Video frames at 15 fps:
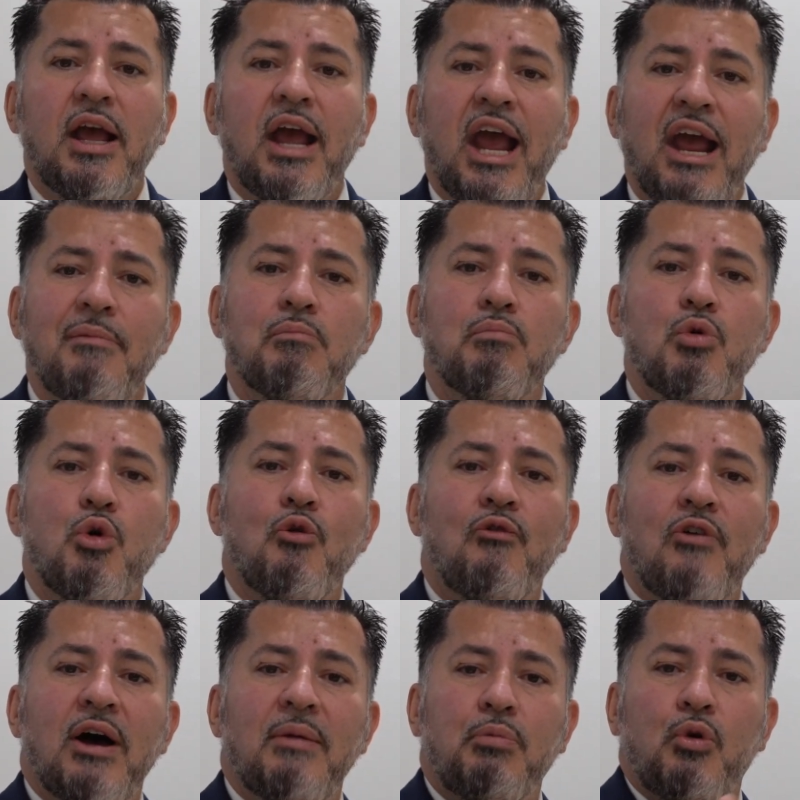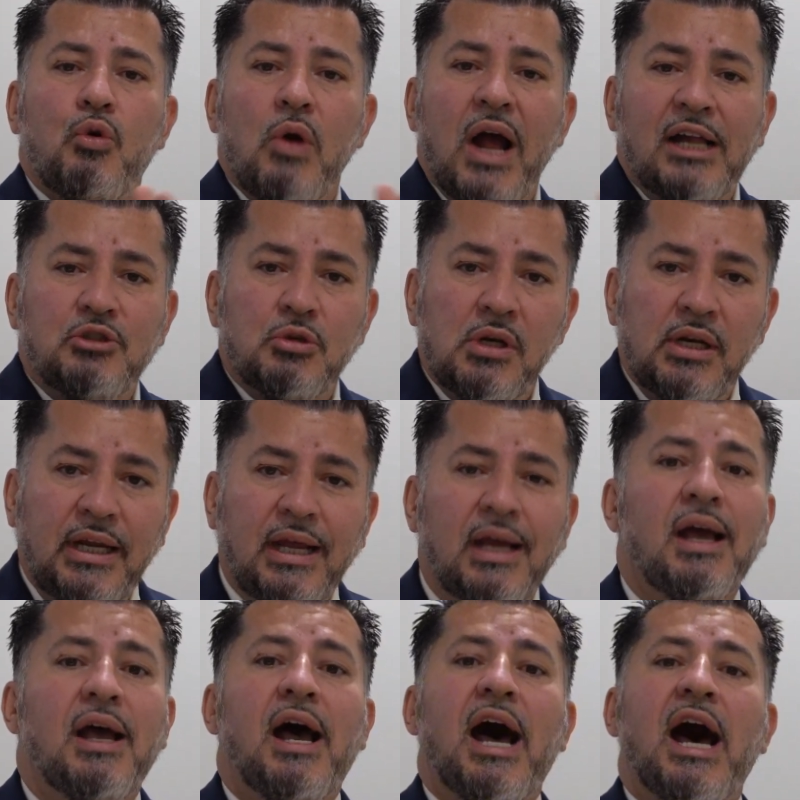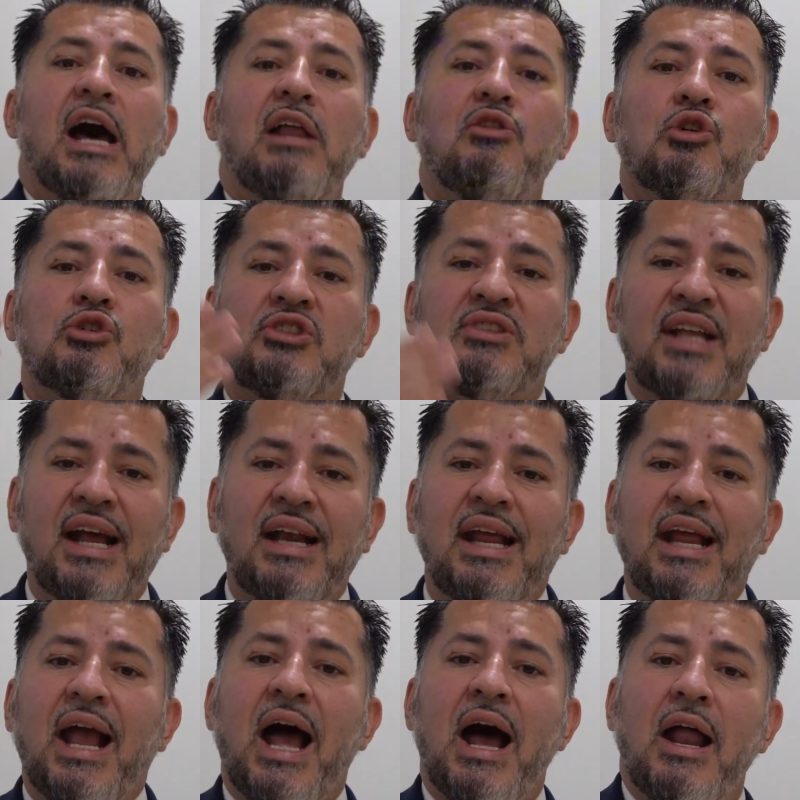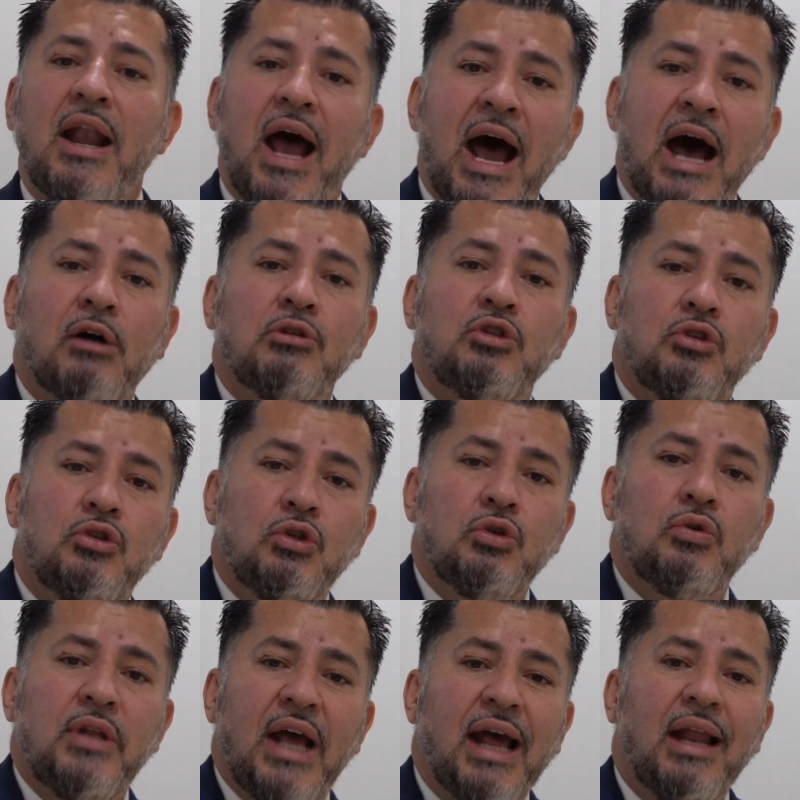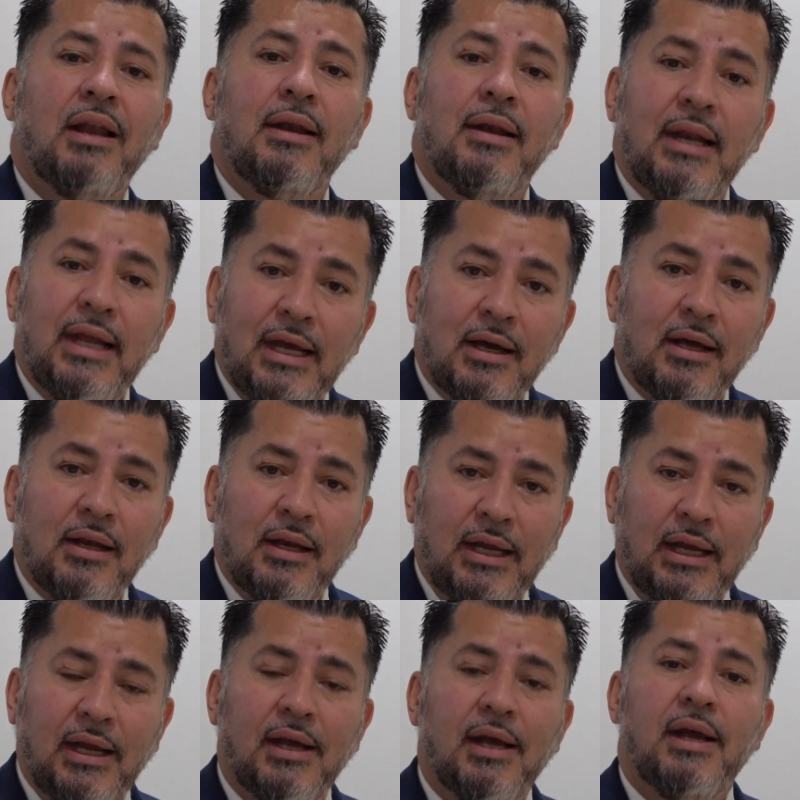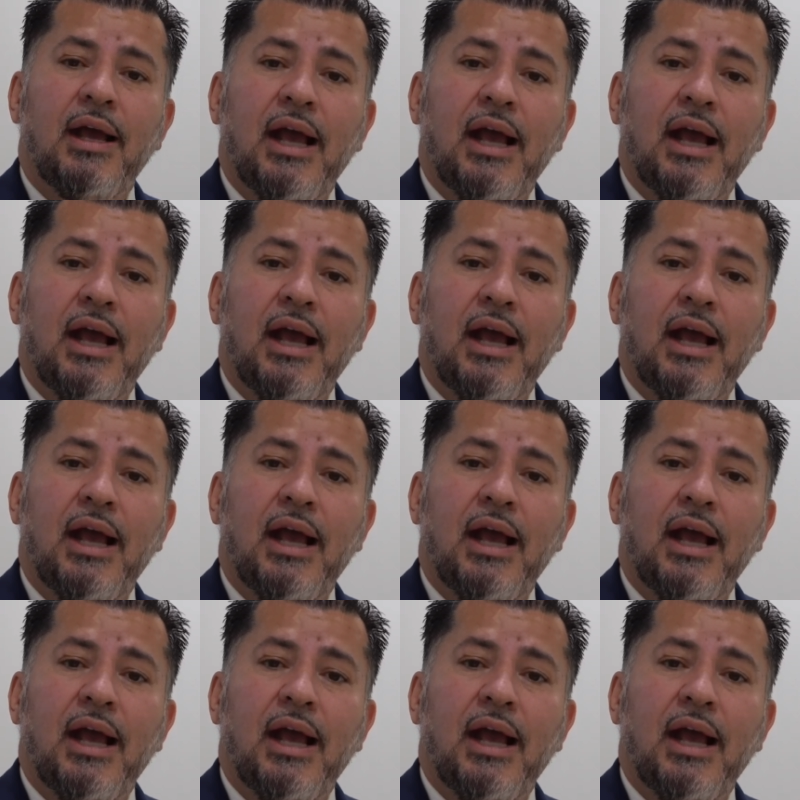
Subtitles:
and move up gradually, understanding on how to do that legally